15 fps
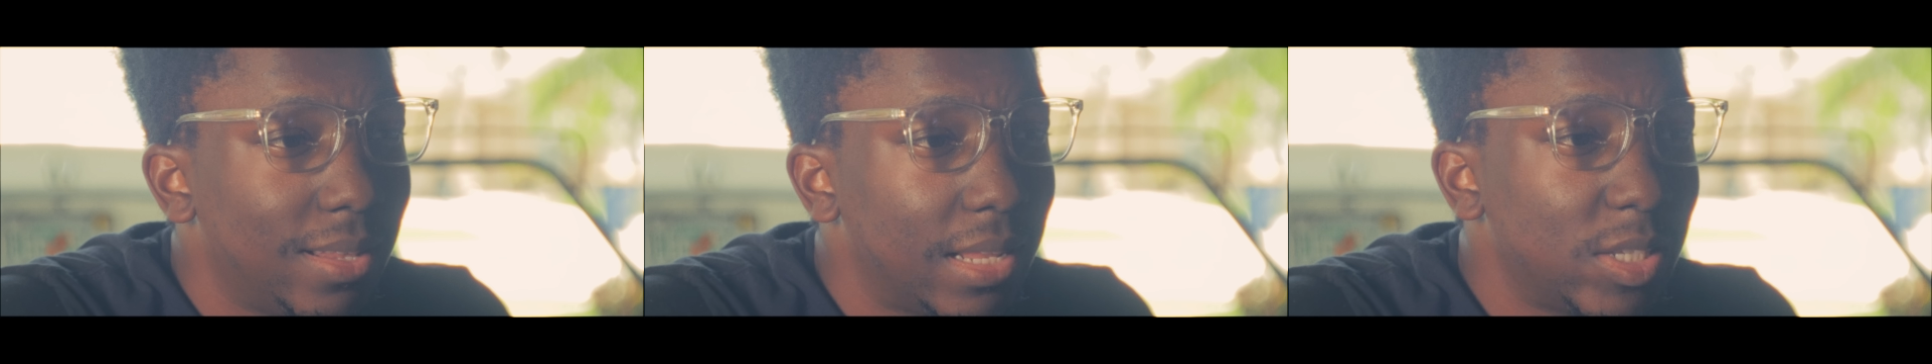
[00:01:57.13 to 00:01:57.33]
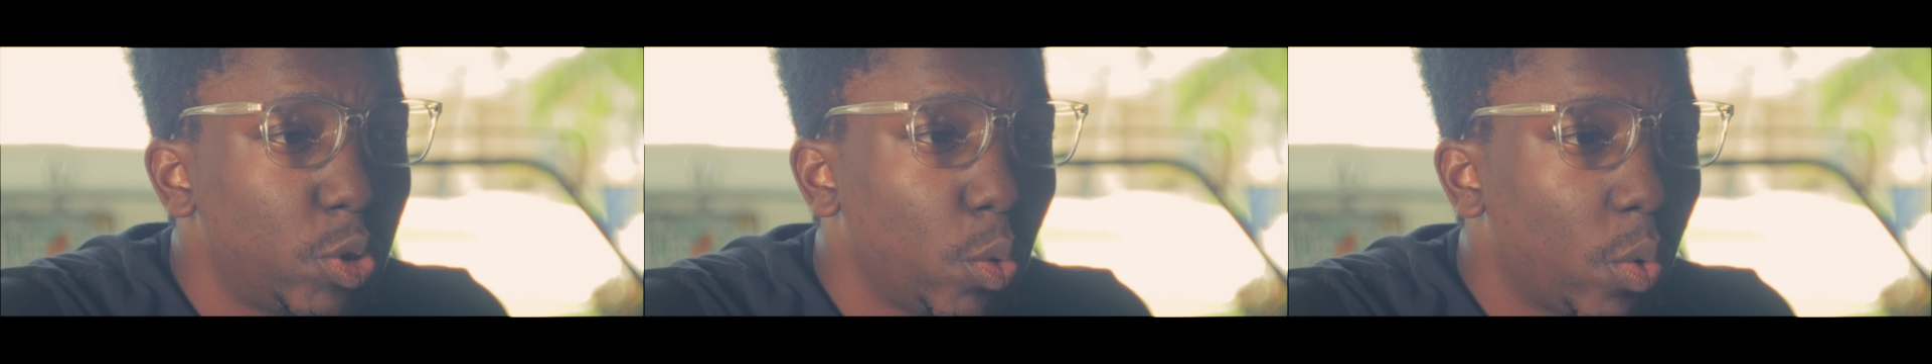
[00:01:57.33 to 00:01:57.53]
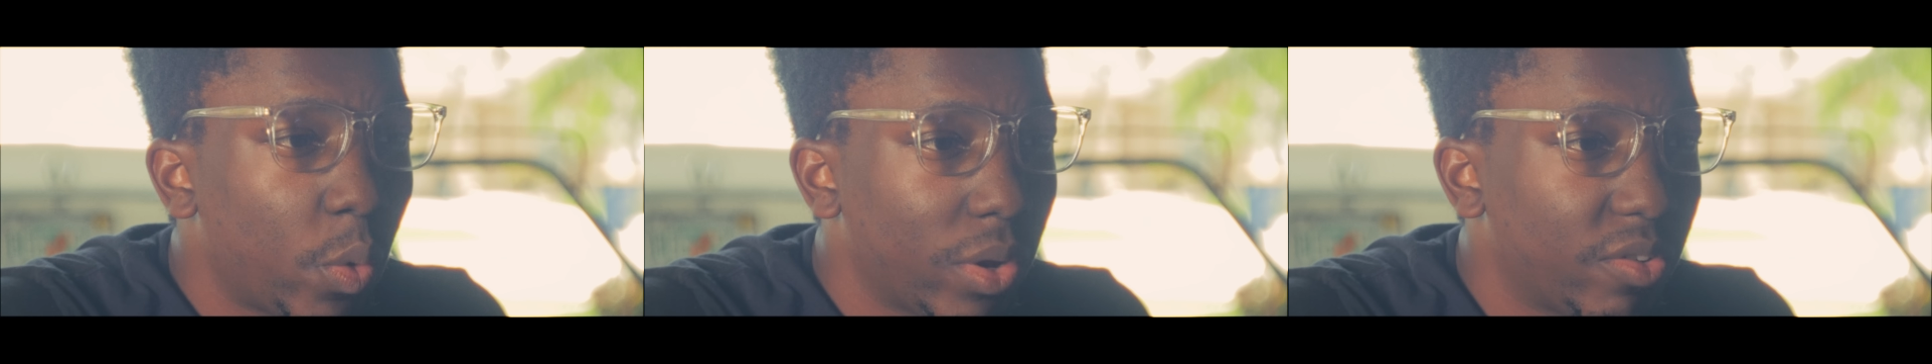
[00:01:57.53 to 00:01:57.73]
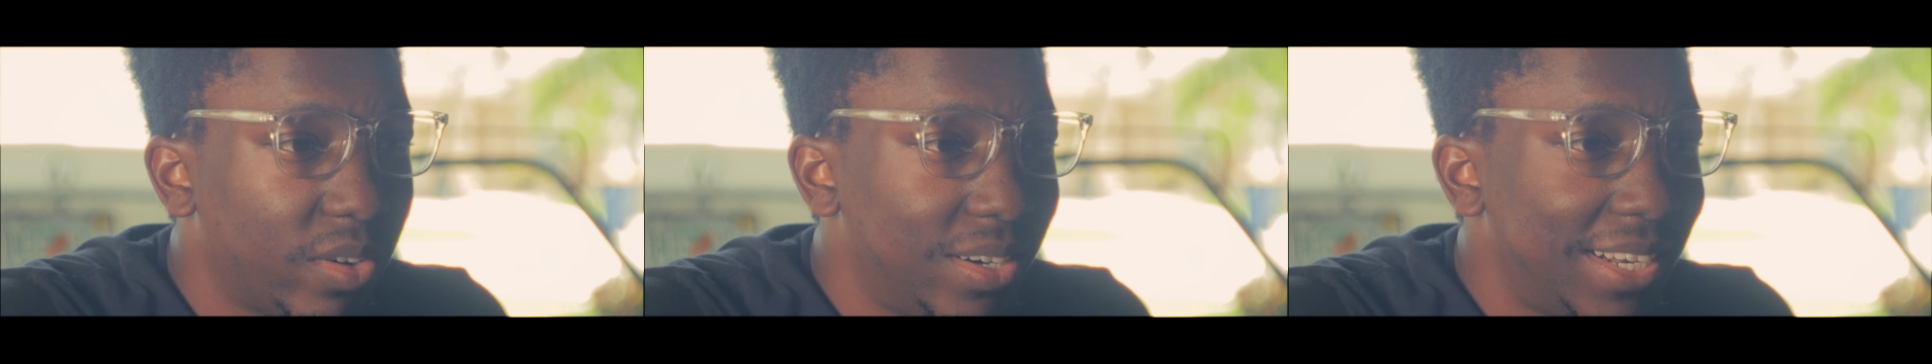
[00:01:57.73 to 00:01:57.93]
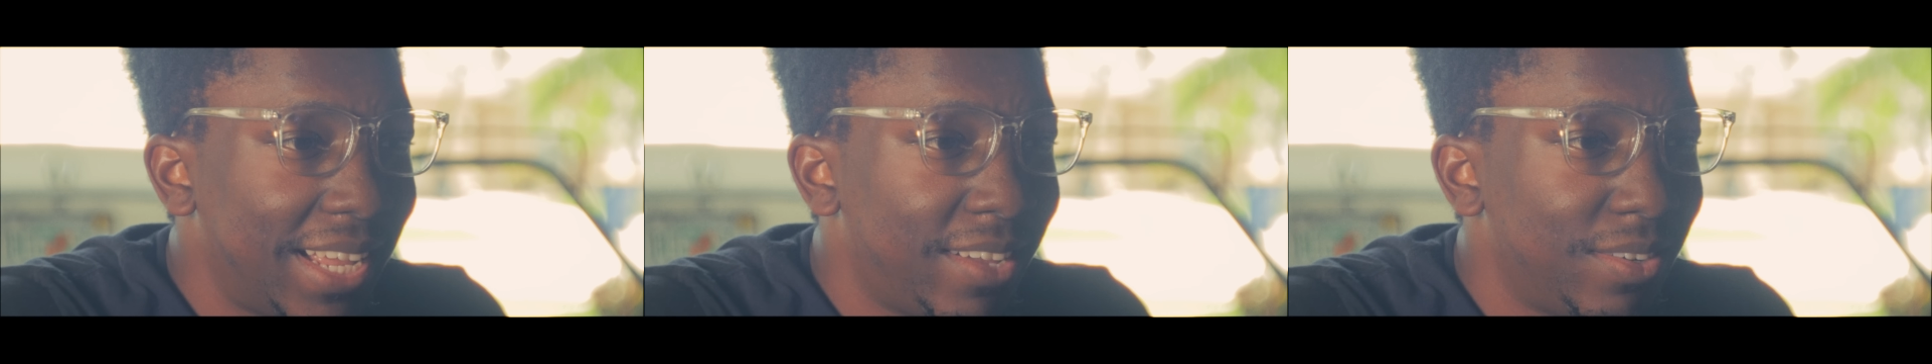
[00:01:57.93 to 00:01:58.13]
Let's do a quick
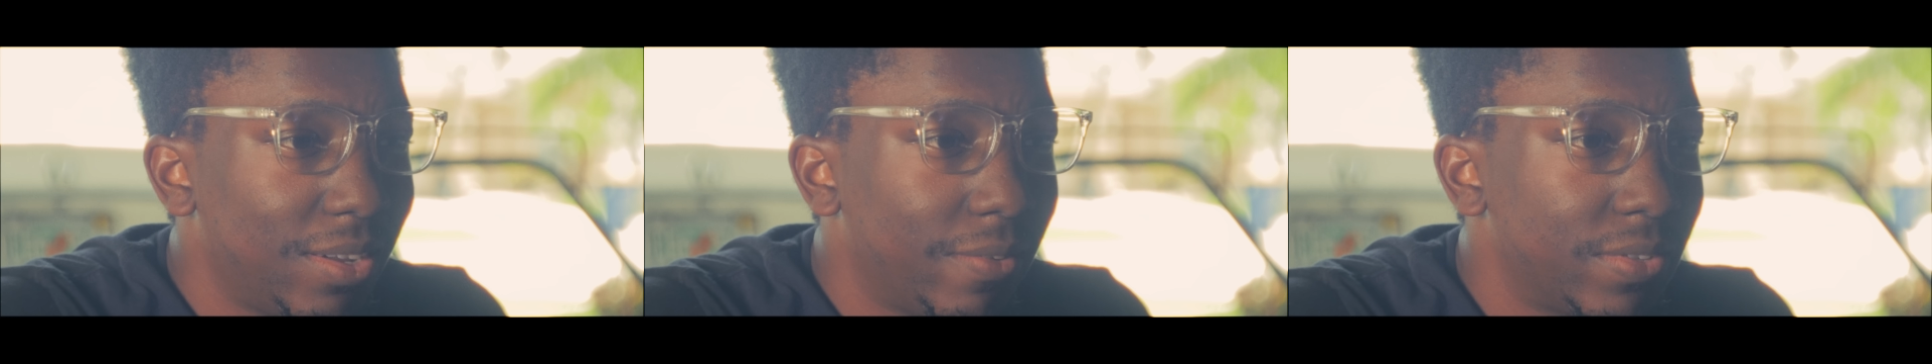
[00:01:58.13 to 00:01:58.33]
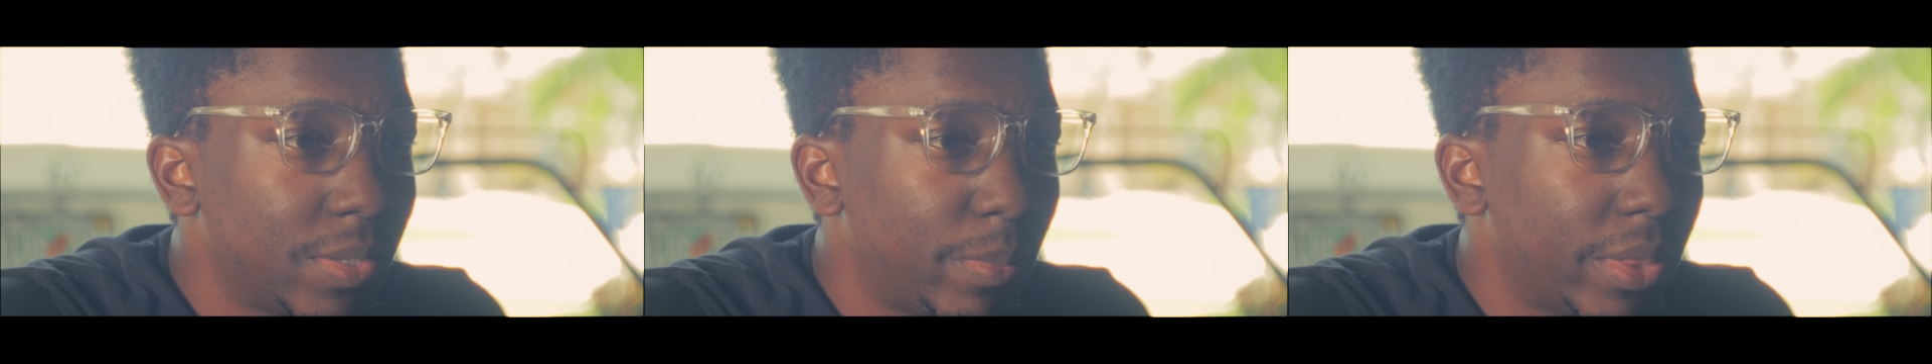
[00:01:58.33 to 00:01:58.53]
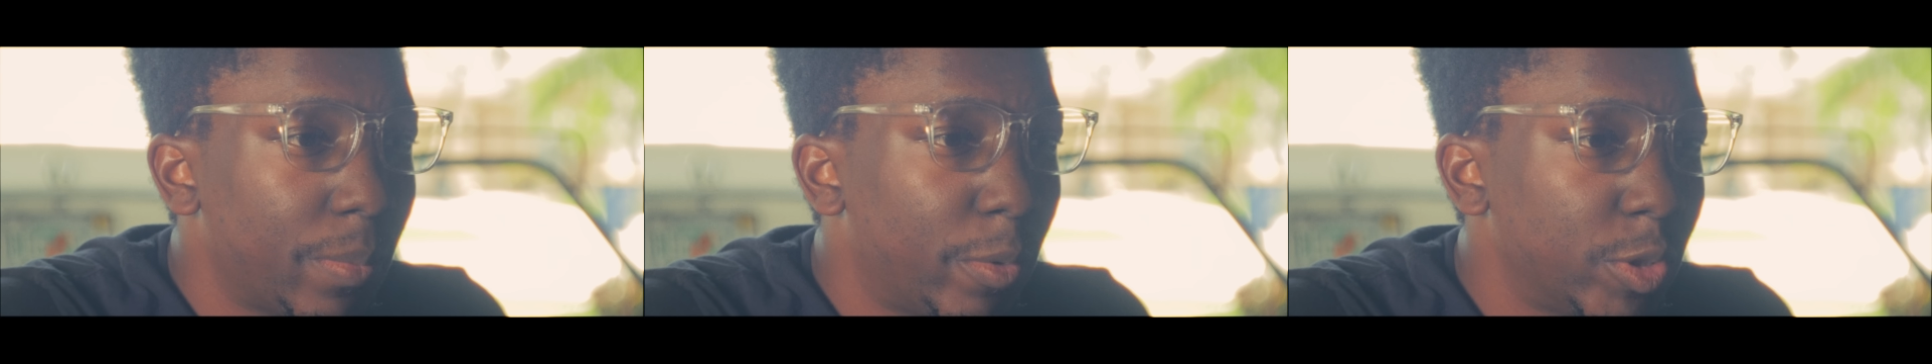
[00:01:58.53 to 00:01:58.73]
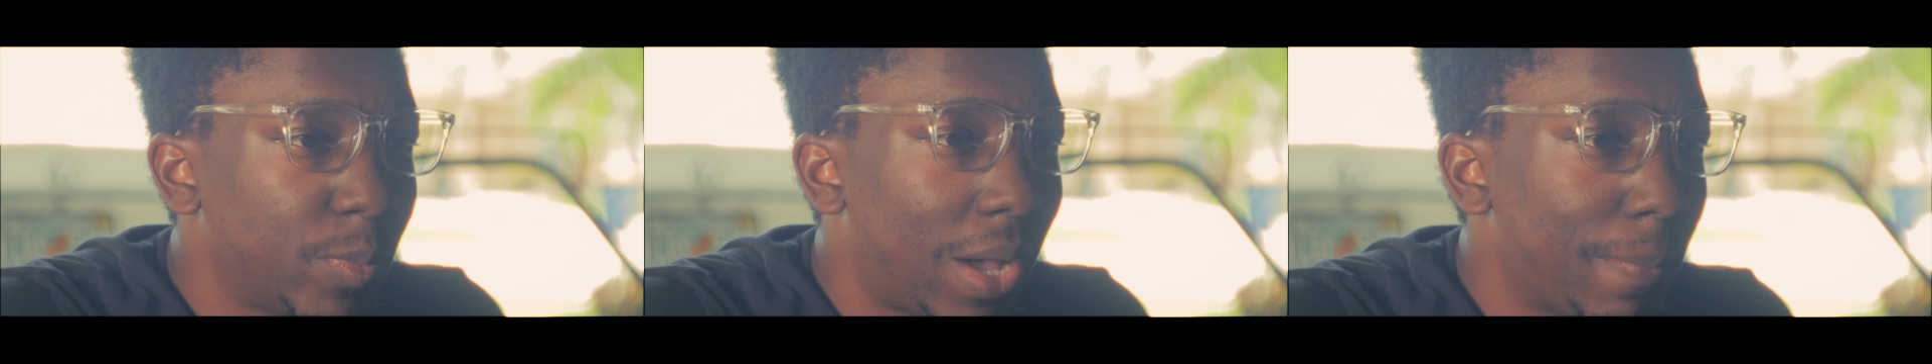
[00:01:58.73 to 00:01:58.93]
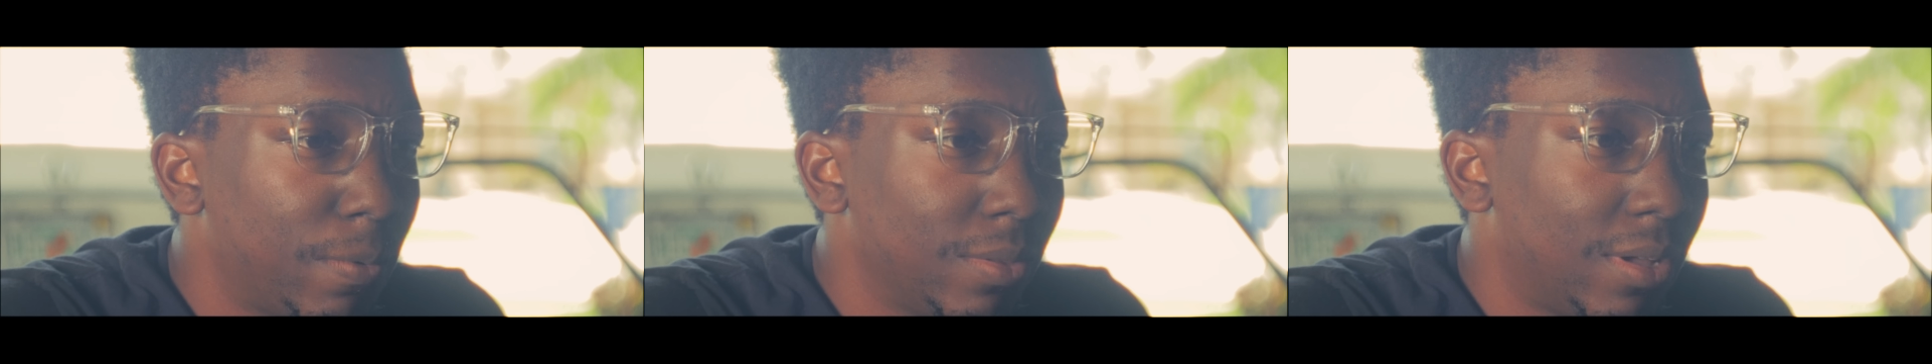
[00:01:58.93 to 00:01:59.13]
rundown of some of the most
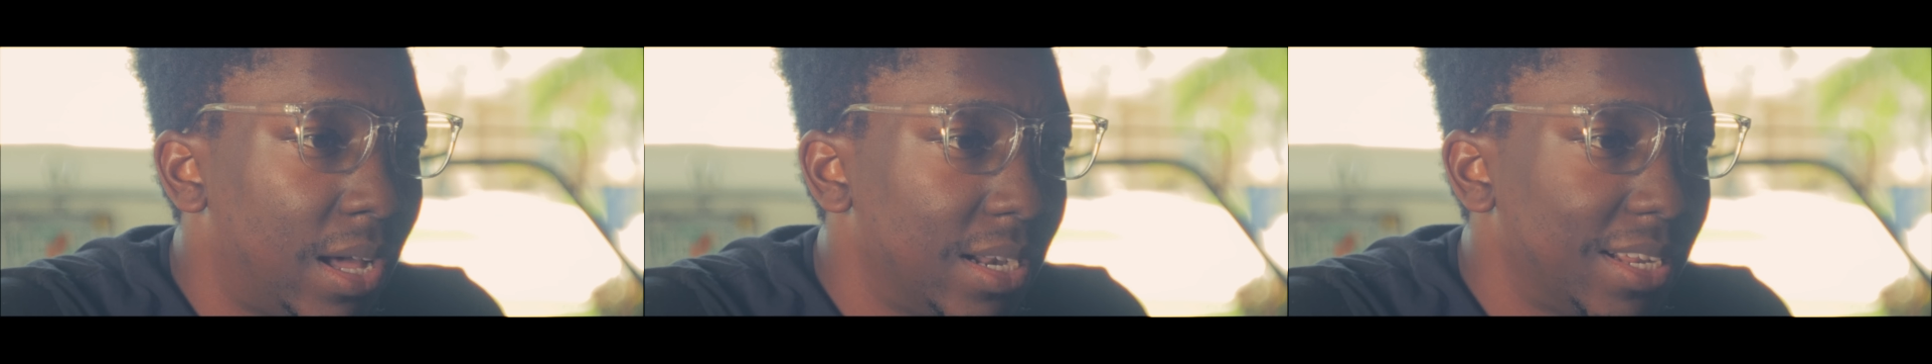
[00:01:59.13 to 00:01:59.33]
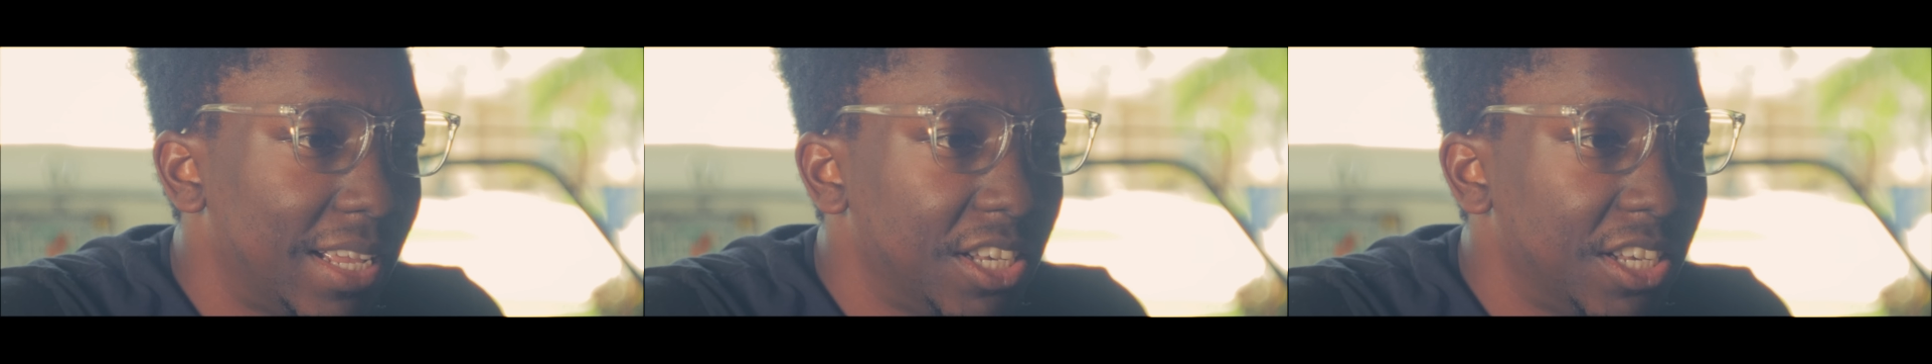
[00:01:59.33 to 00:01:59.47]
popular Honda